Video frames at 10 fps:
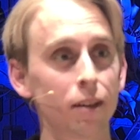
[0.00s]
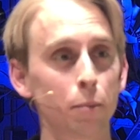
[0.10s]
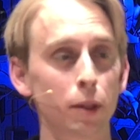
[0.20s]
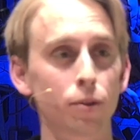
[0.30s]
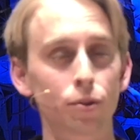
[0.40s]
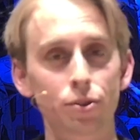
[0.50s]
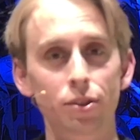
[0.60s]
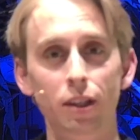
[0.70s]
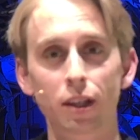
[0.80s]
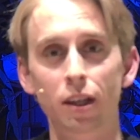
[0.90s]
because
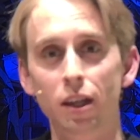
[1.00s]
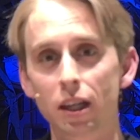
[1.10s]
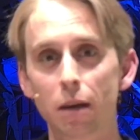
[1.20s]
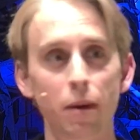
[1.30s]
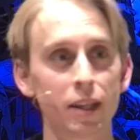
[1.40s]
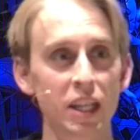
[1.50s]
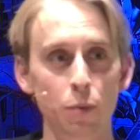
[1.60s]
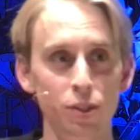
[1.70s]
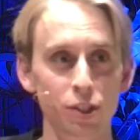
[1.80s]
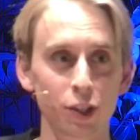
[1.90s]
uh, um. yeah, my knee
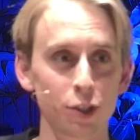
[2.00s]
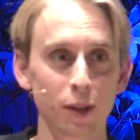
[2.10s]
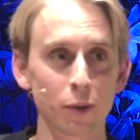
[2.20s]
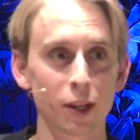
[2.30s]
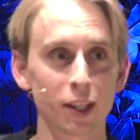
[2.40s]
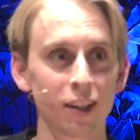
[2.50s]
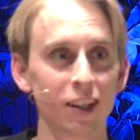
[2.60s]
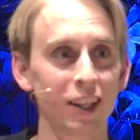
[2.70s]
was not doing well.